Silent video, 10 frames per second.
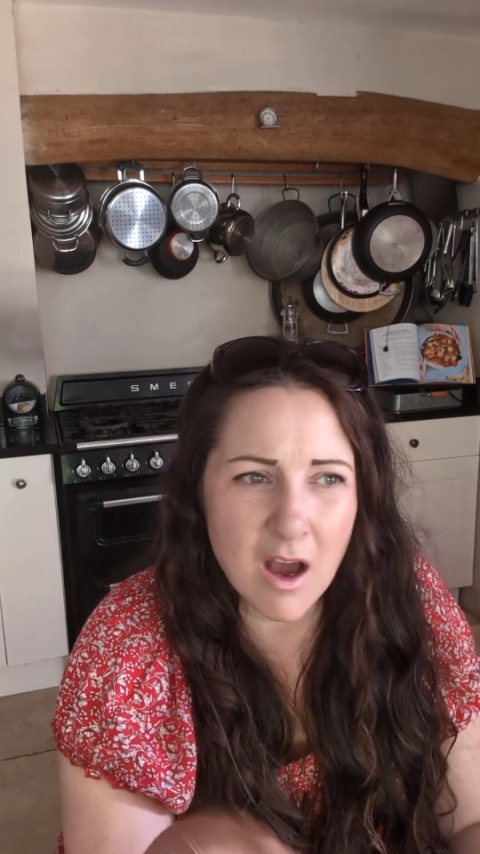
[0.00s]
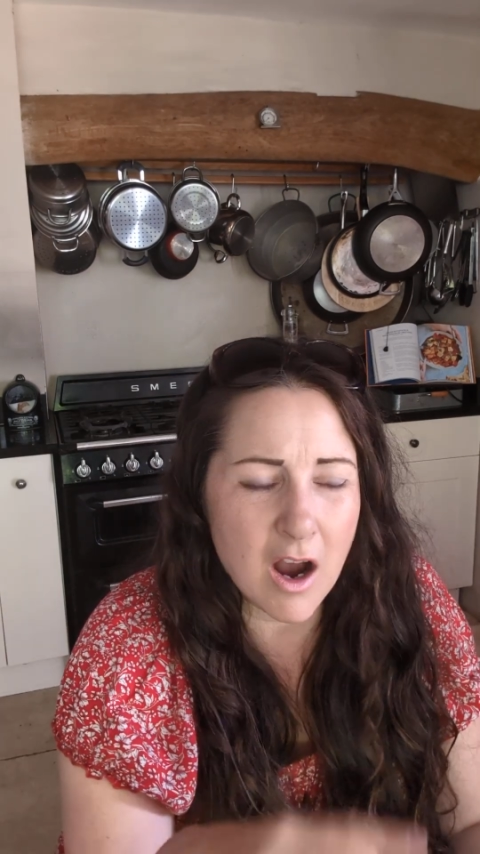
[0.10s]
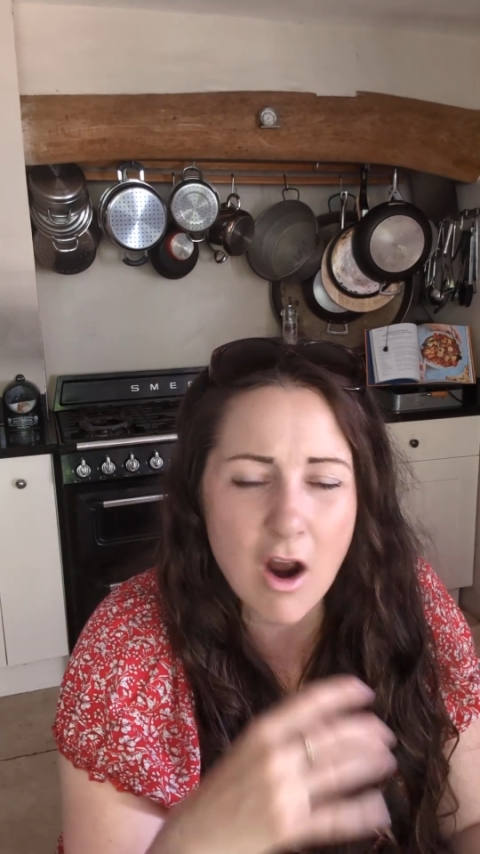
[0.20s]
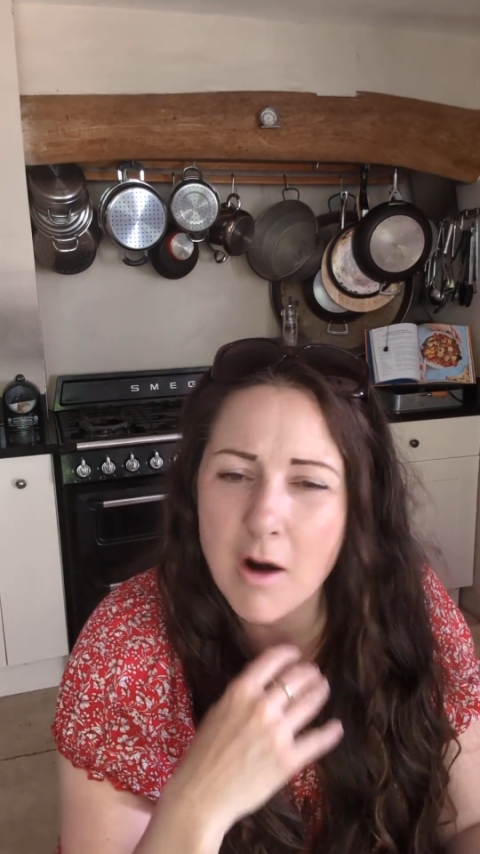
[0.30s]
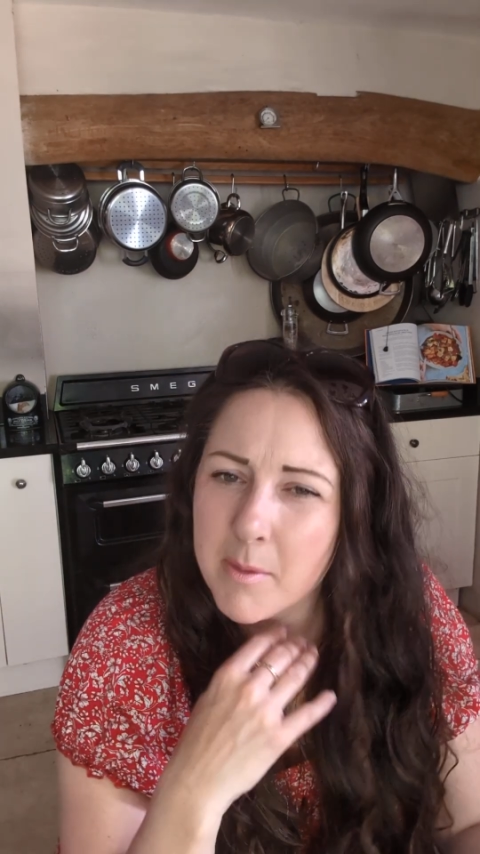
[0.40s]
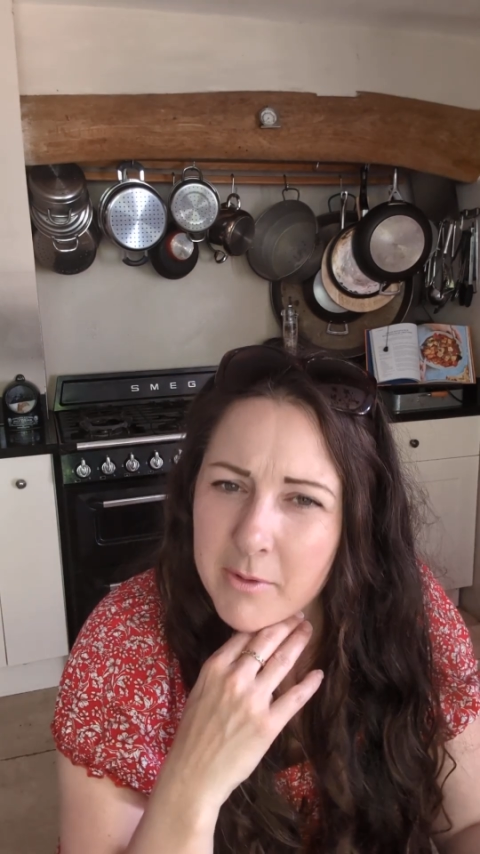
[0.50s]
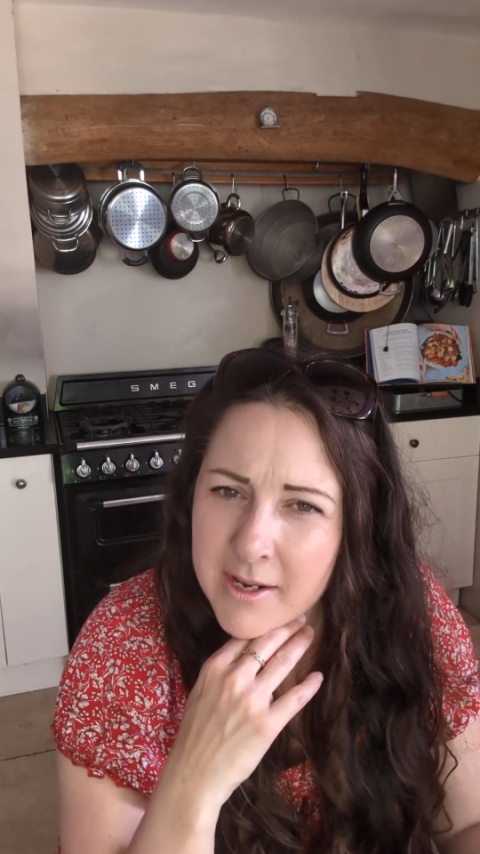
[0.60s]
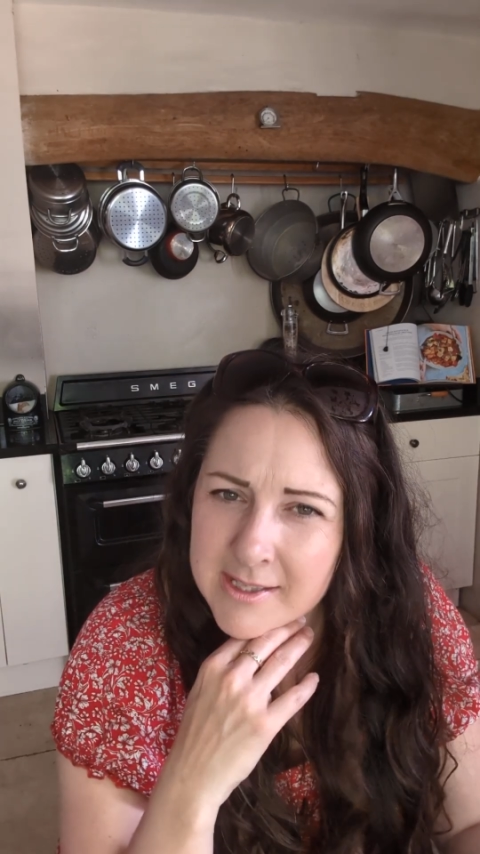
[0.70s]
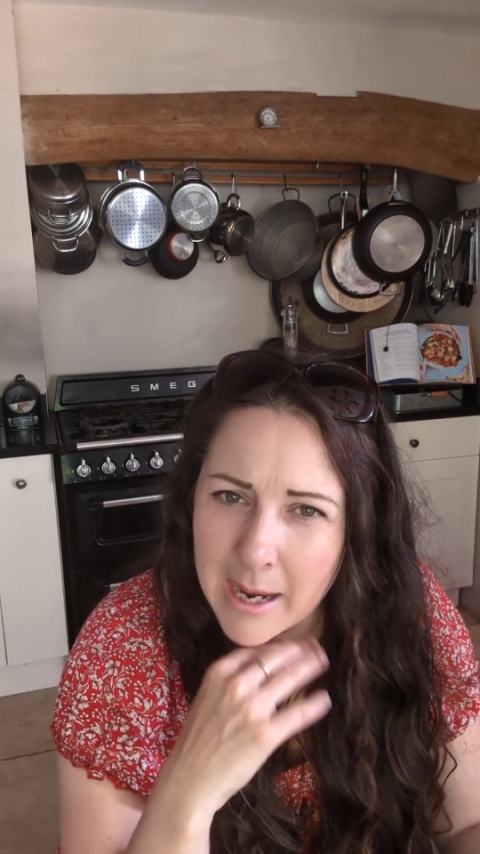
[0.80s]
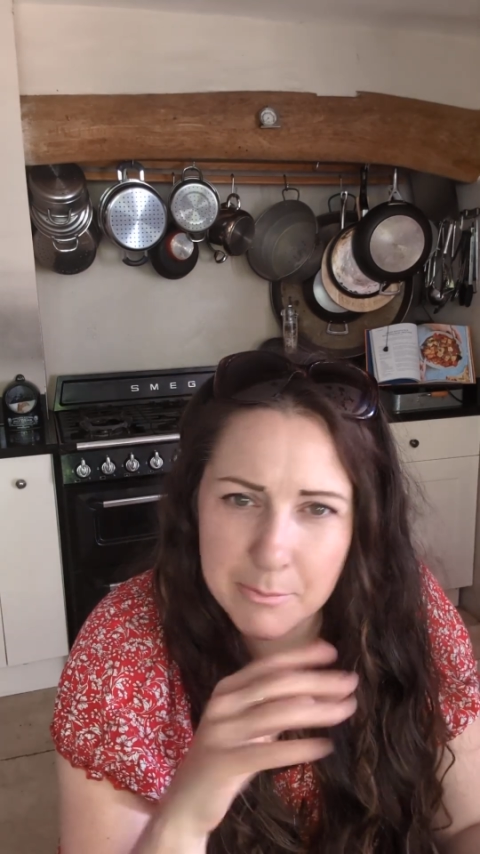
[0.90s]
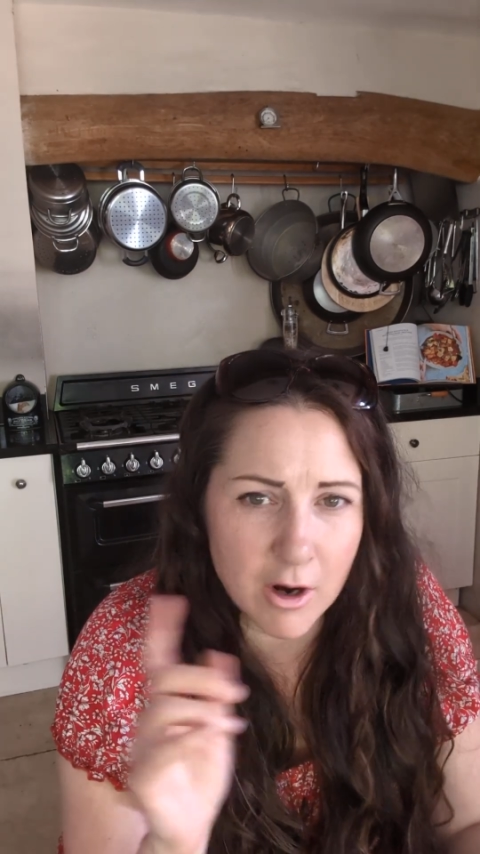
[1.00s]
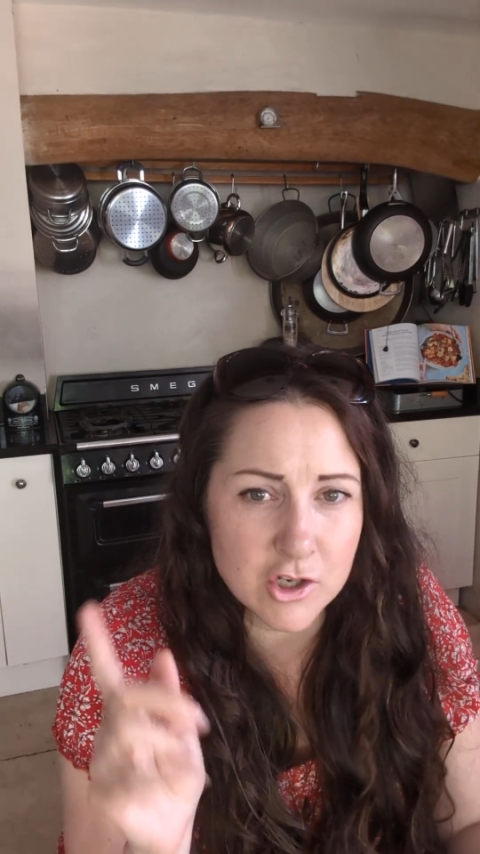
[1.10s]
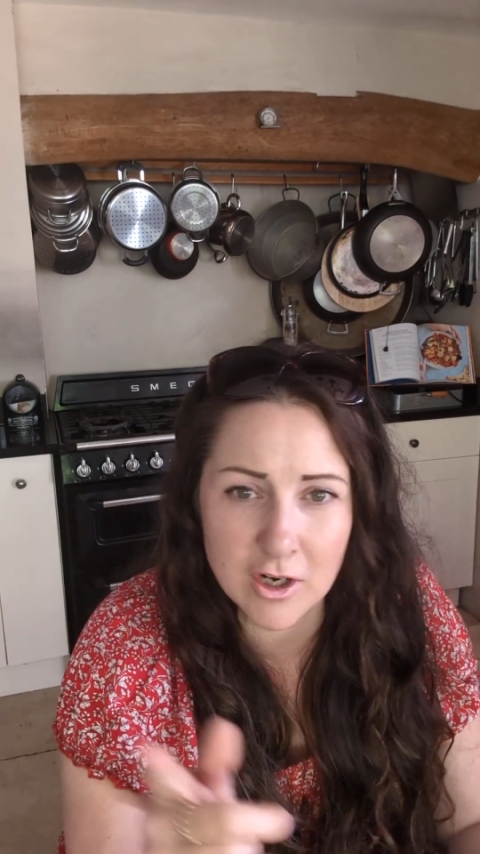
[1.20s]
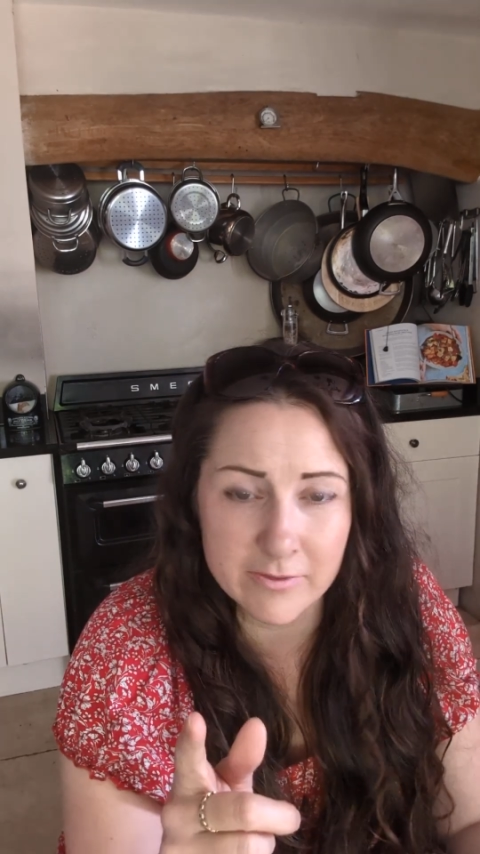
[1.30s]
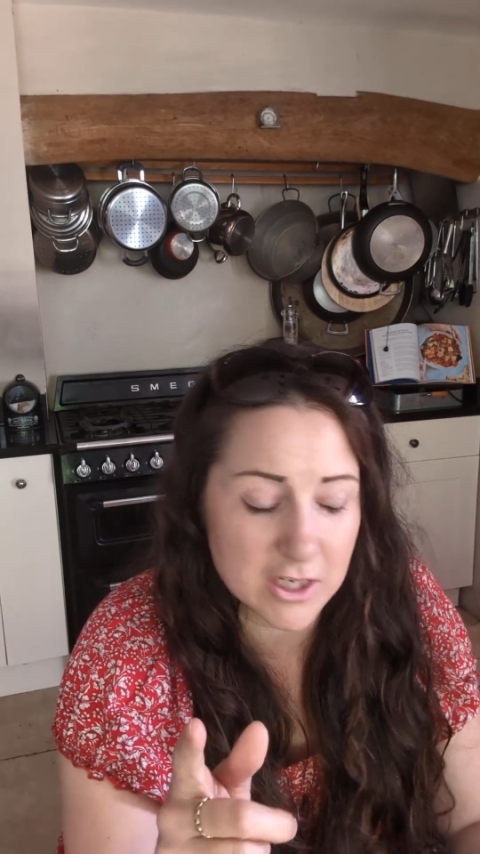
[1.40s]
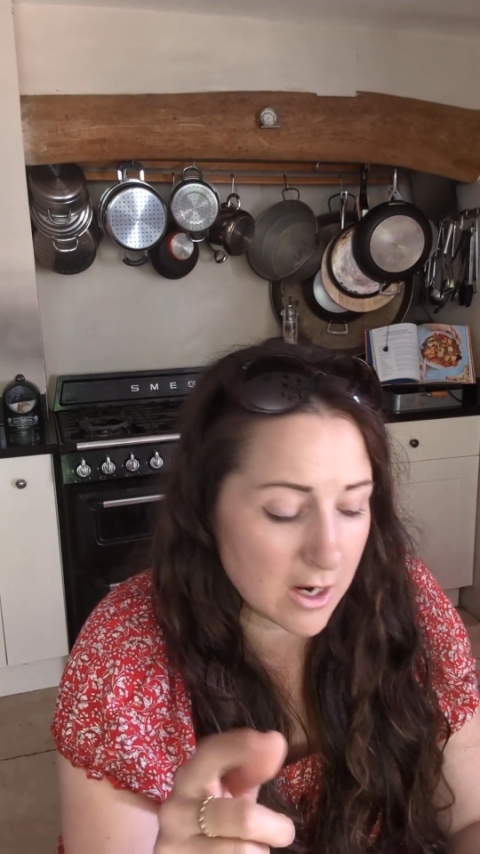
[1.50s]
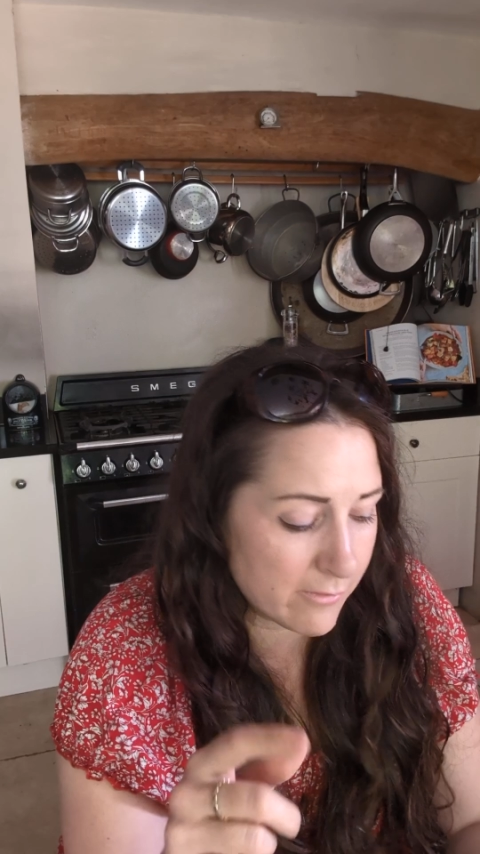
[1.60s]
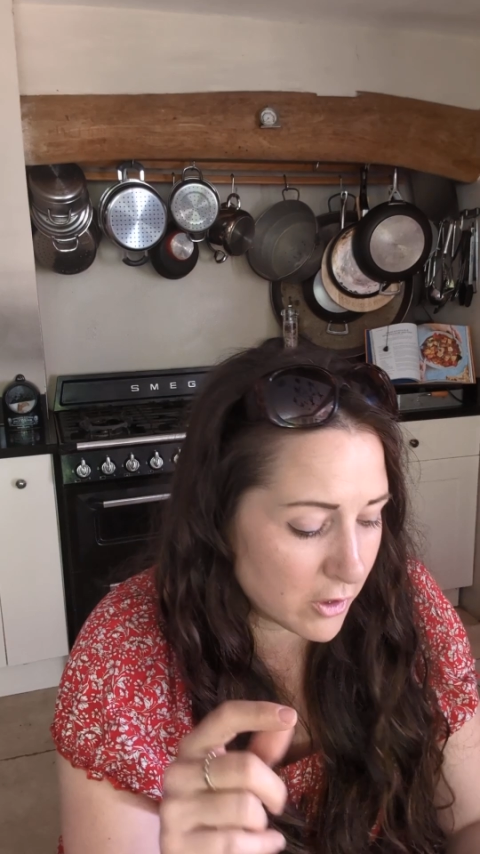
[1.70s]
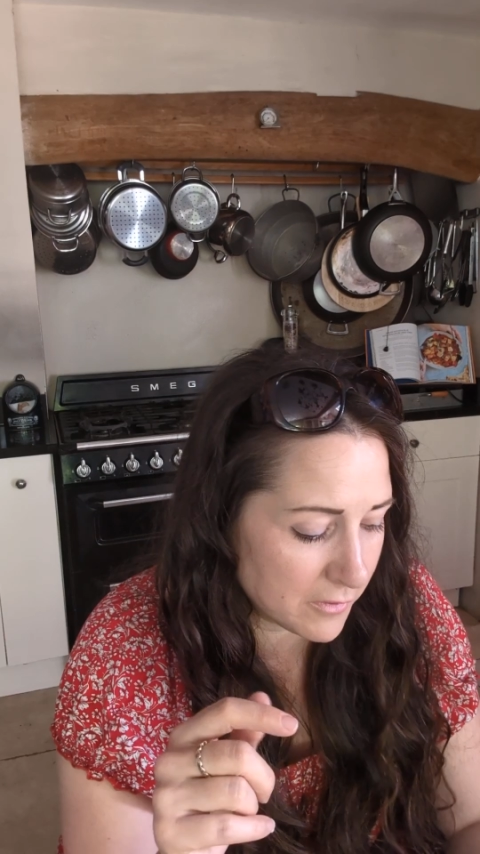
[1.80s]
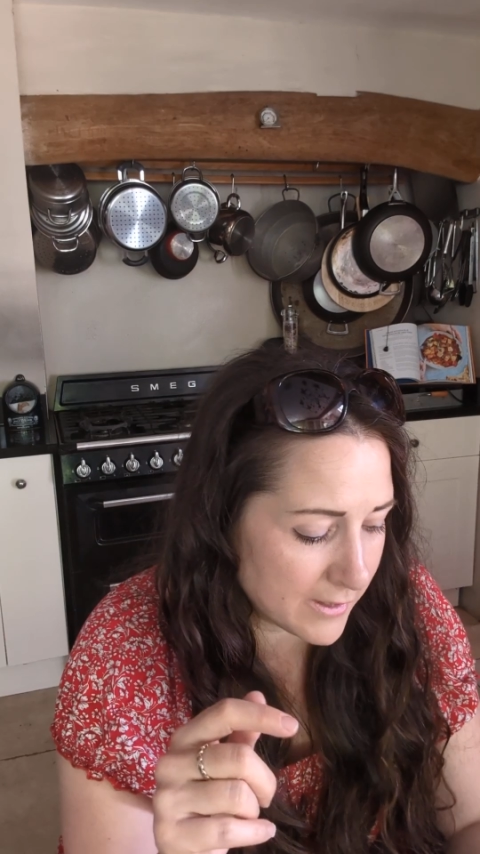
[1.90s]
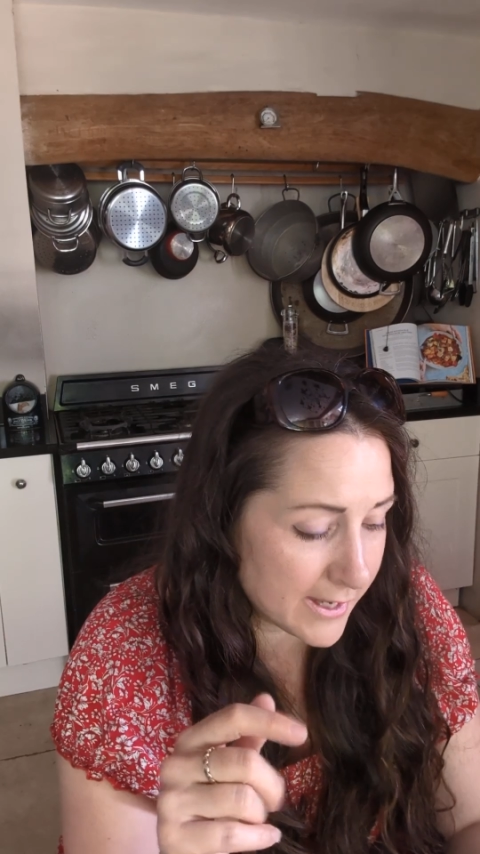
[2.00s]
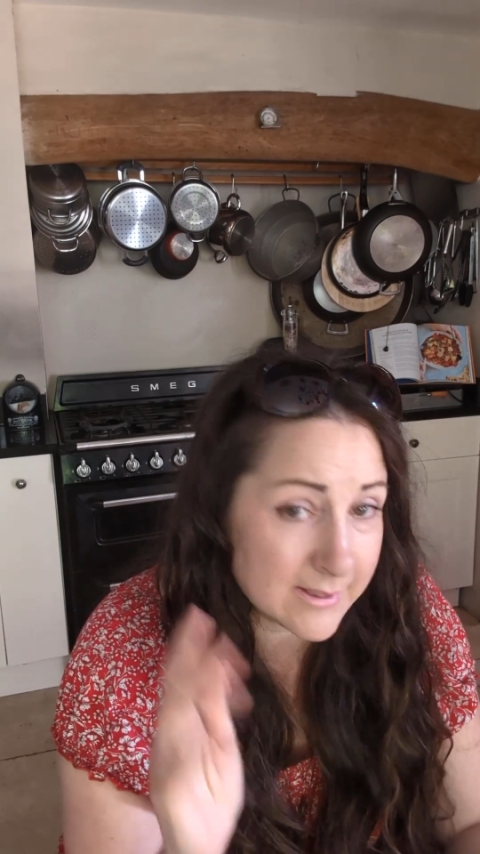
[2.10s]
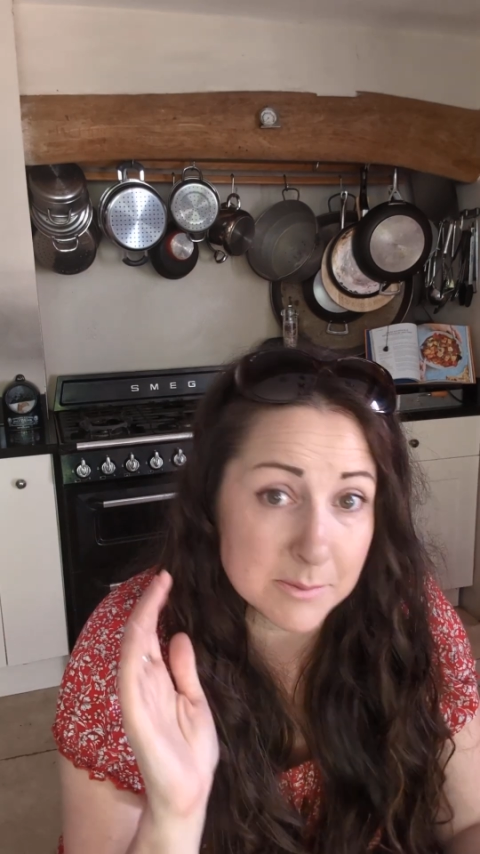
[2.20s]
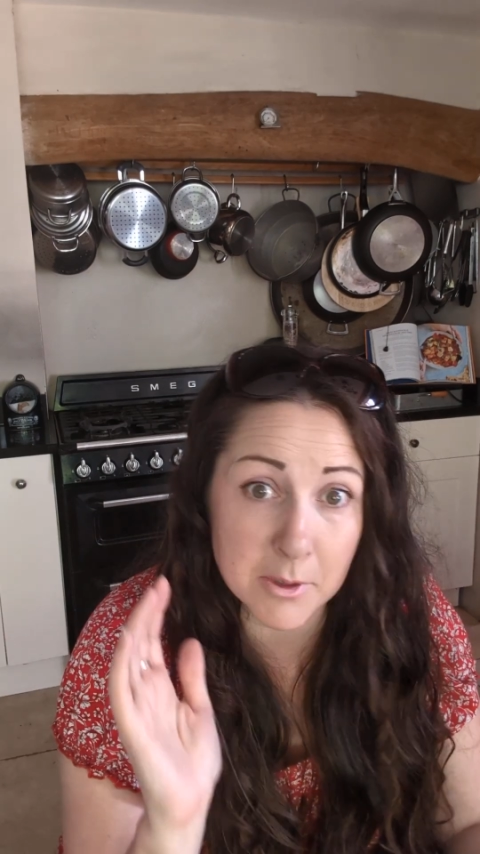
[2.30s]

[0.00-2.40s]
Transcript: I can't remember the exact price. You'd have to go and have a look on the list.